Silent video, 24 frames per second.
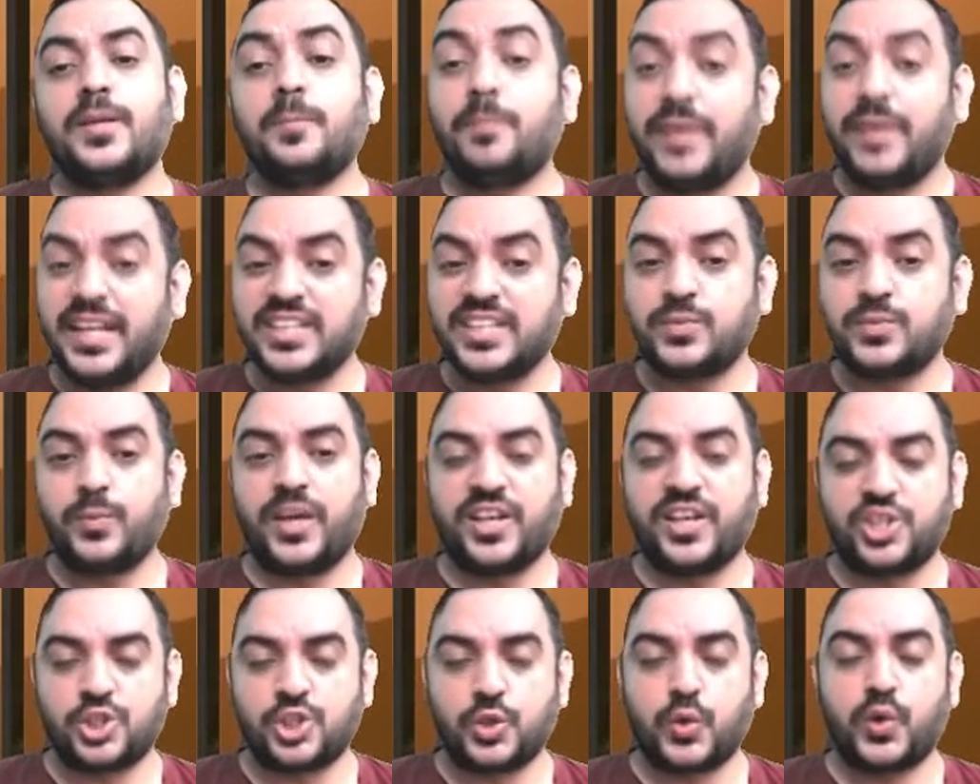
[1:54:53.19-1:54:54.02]
Please
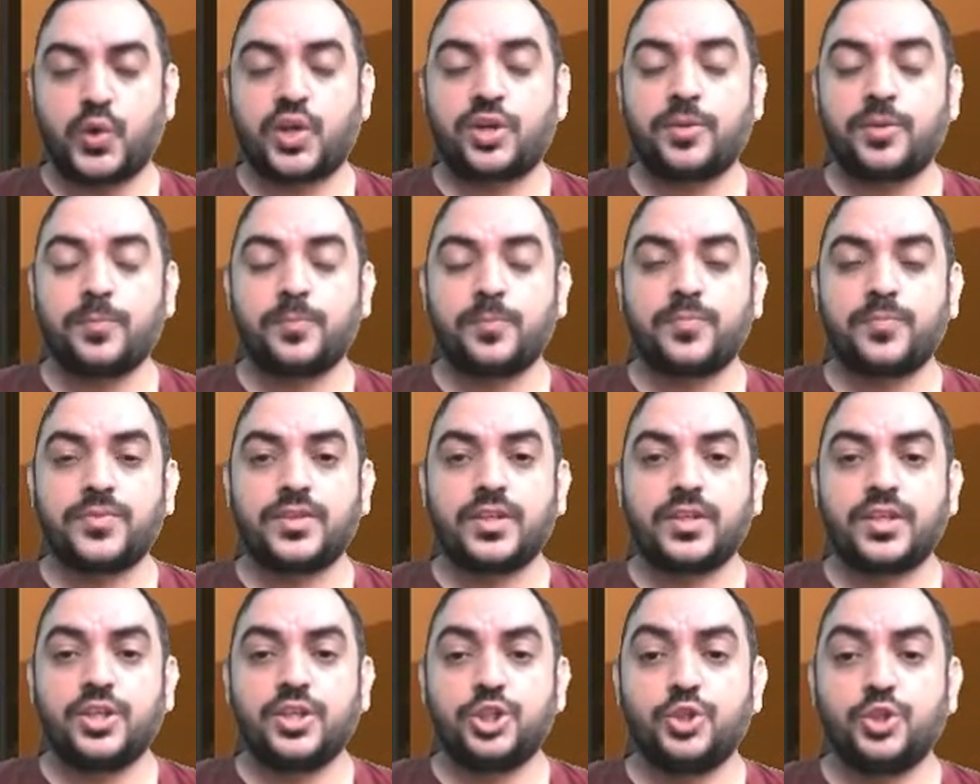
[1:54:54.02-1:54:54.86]
make sure
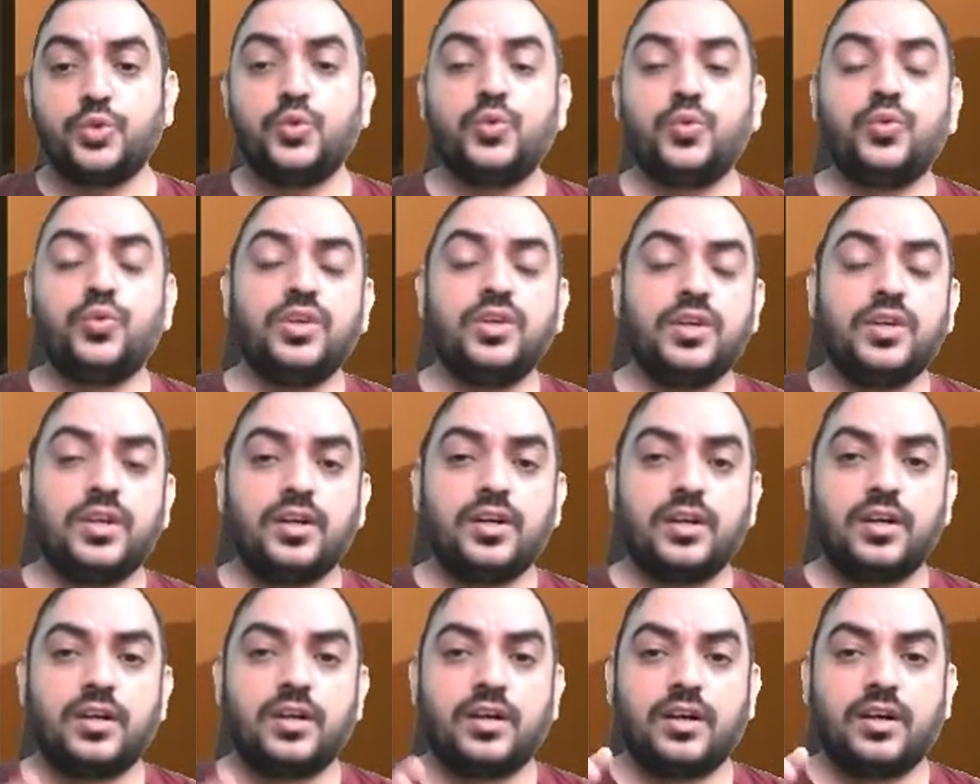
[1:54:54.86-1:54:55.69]
you
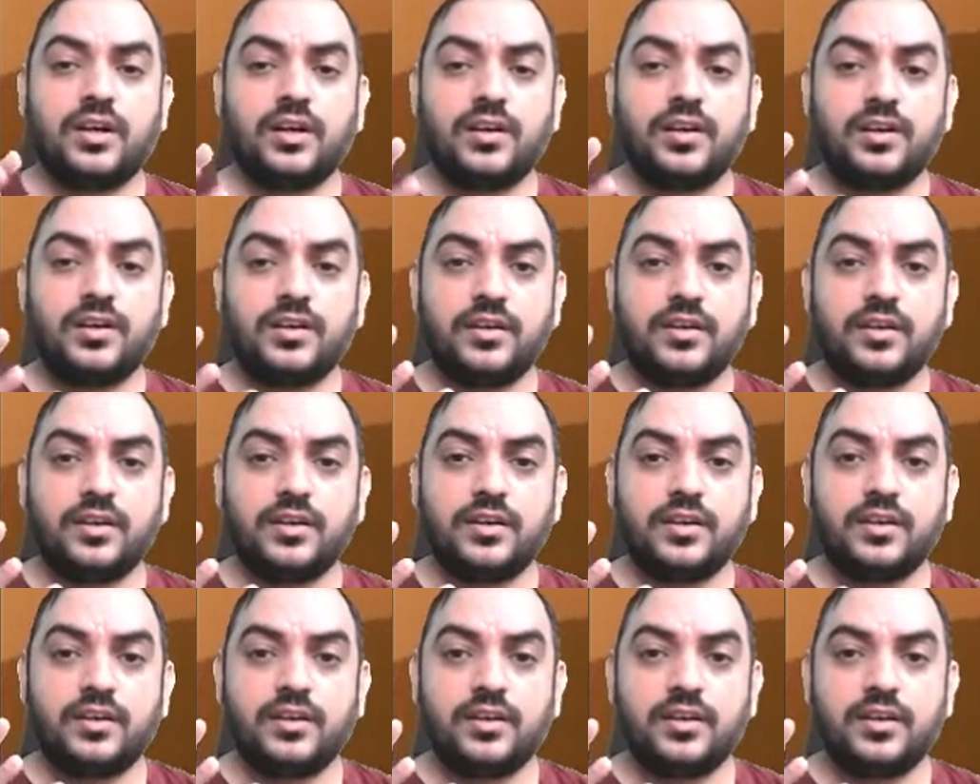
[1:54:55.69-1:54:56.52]
uh,
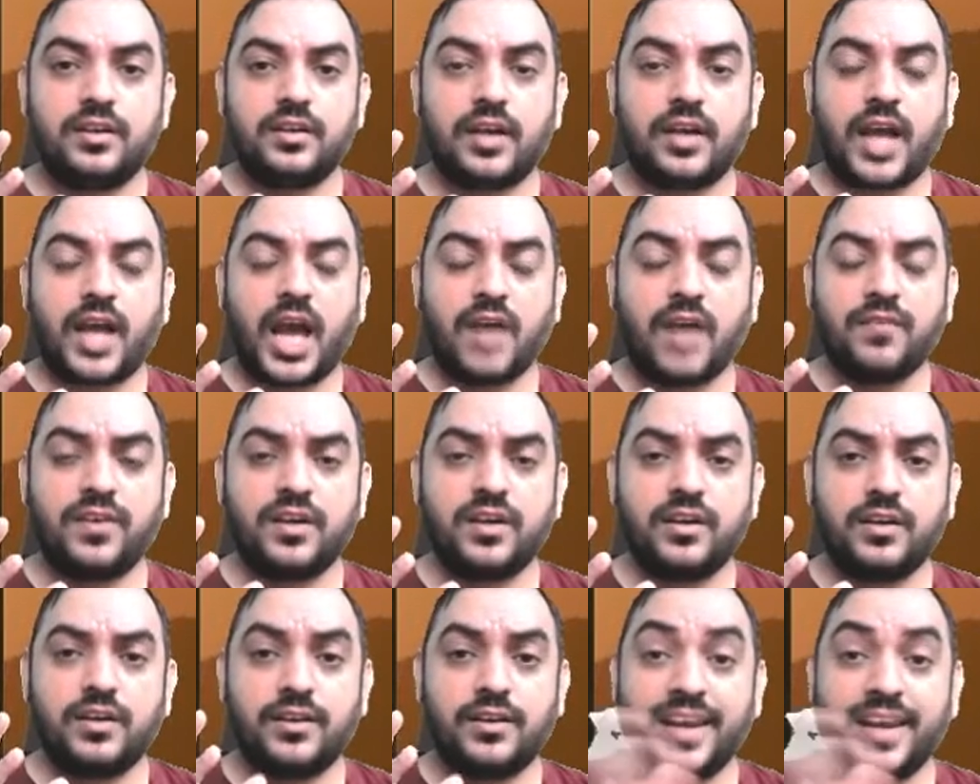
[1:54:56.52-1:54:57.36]
have
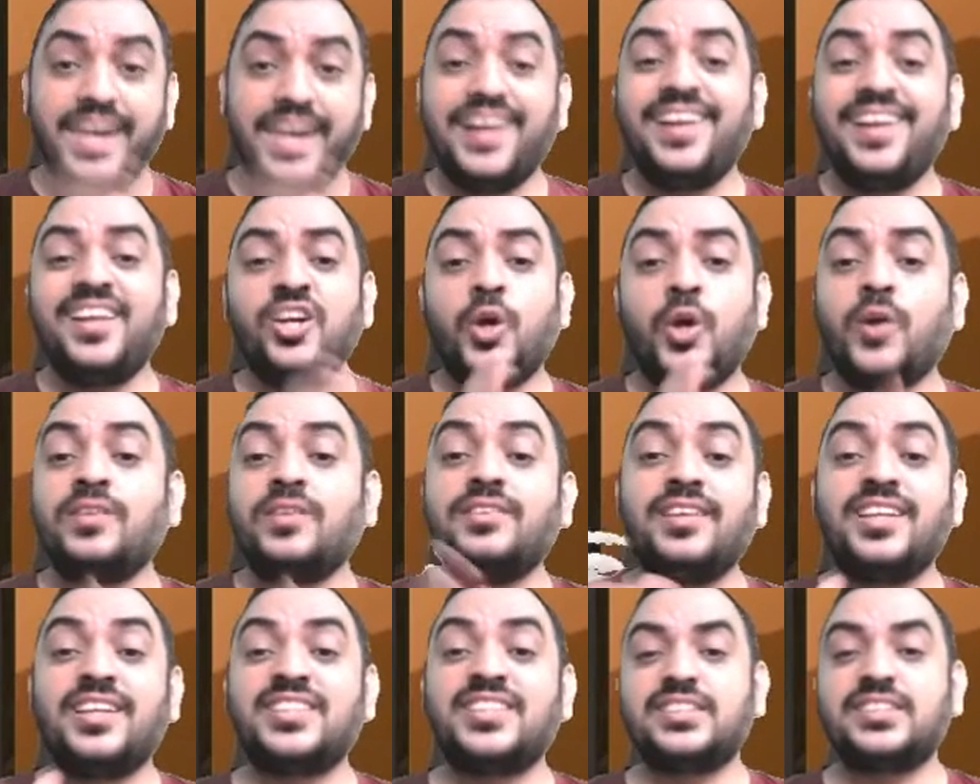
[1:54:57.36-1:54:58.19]
a reading on
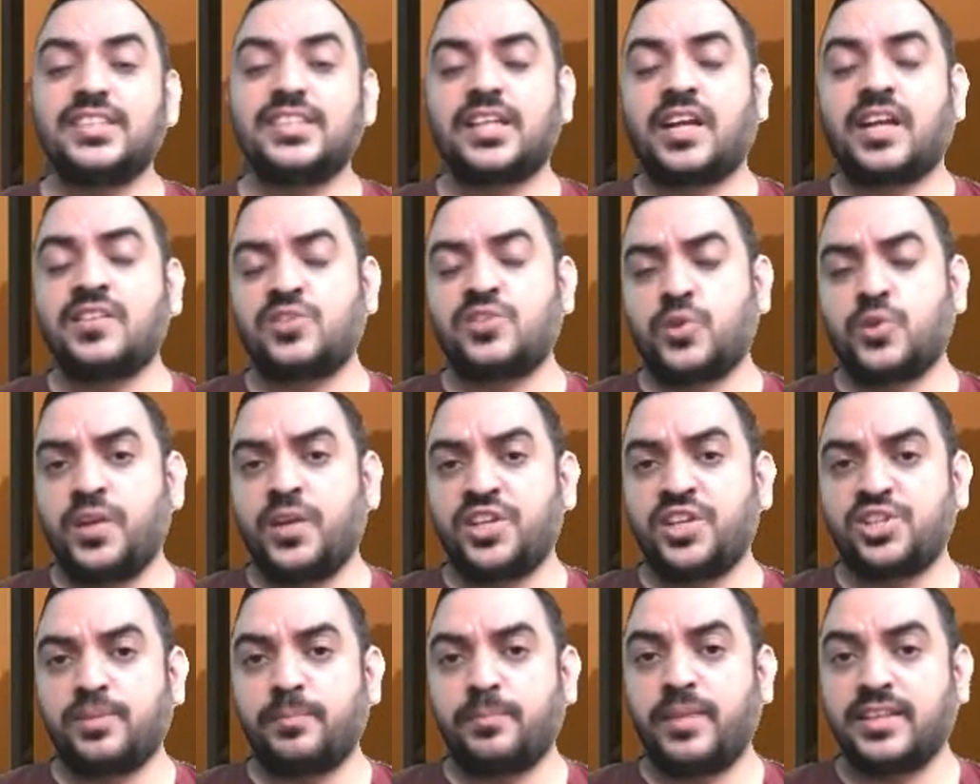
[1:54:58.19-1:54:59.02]
these
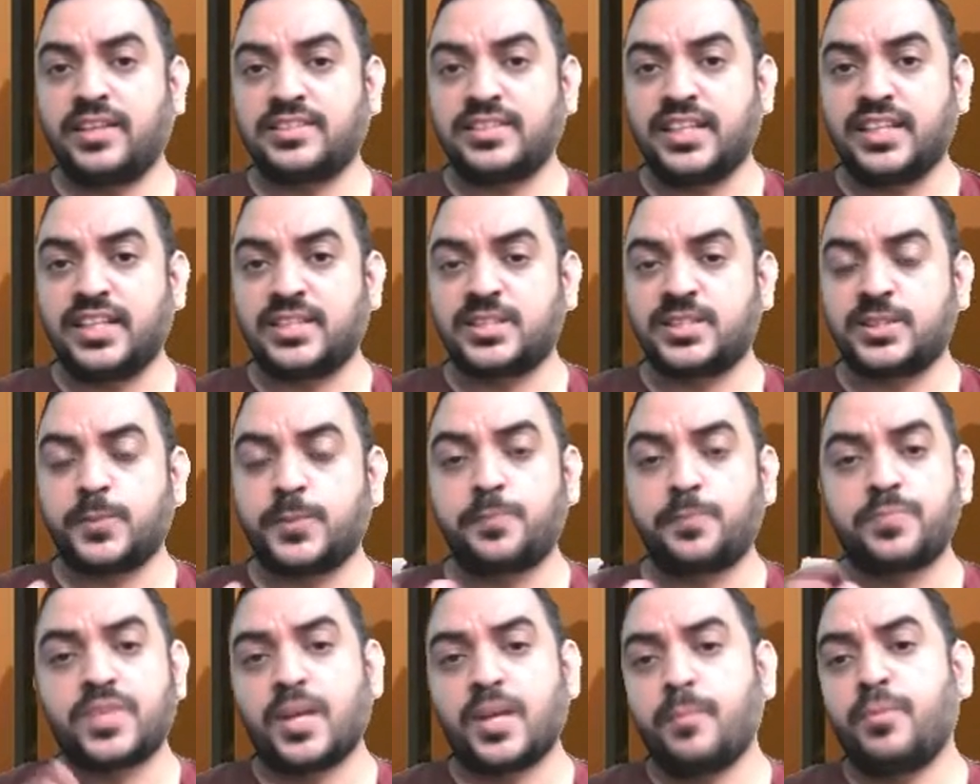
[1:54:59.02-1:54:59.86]
consolidation basics
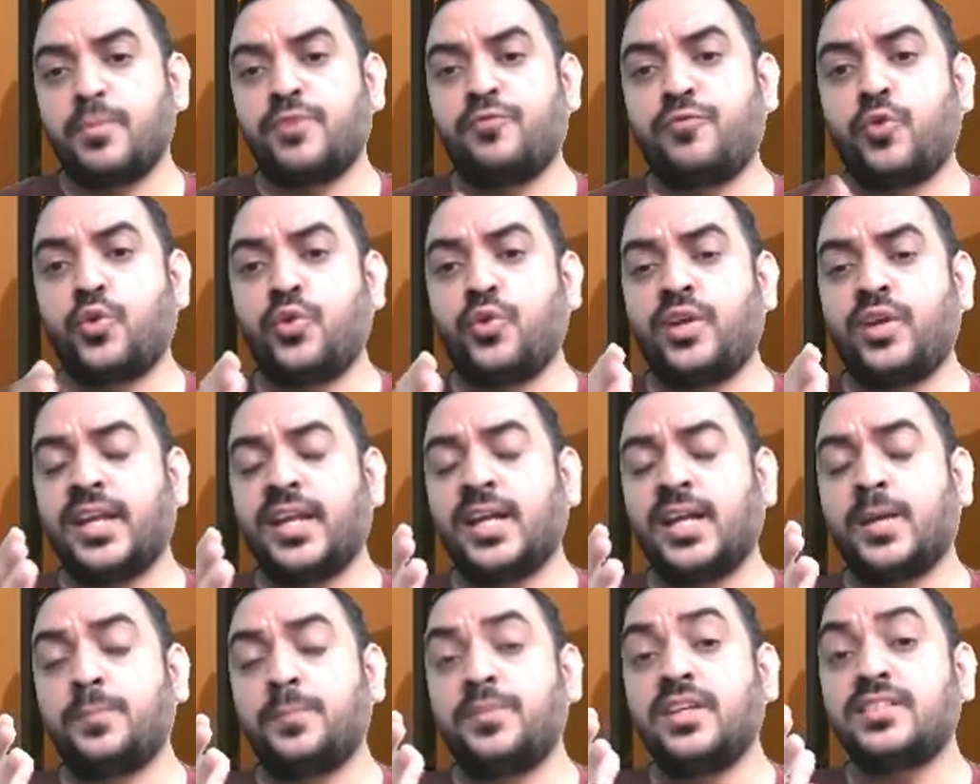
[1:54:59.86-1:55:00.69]
before you
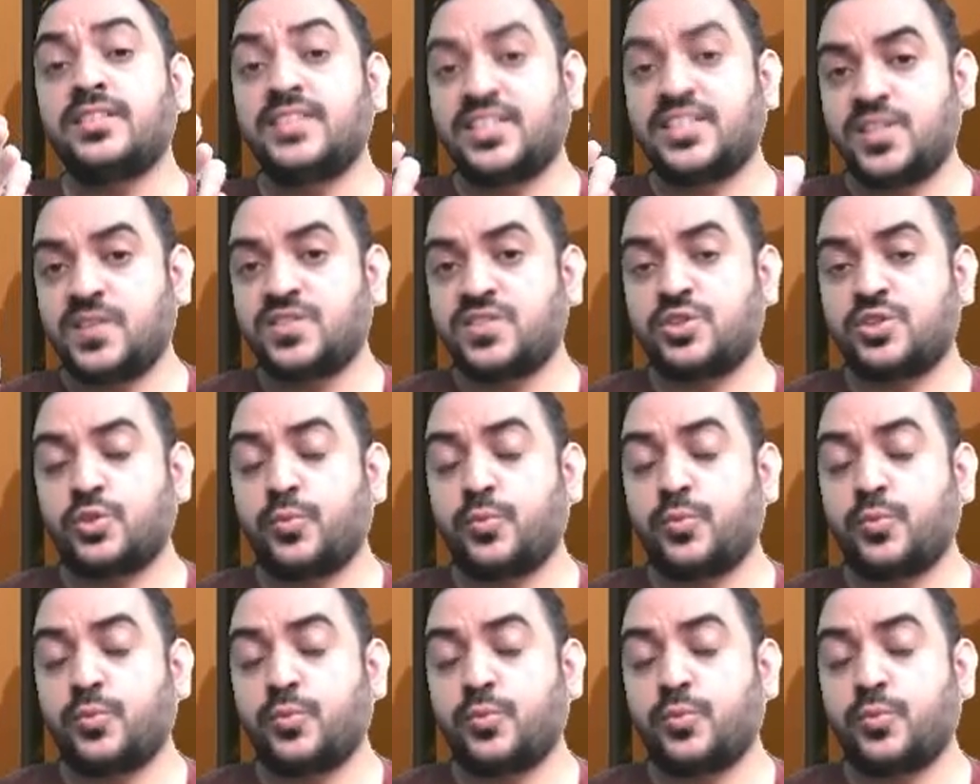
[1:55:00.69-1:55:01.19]
take up the sessions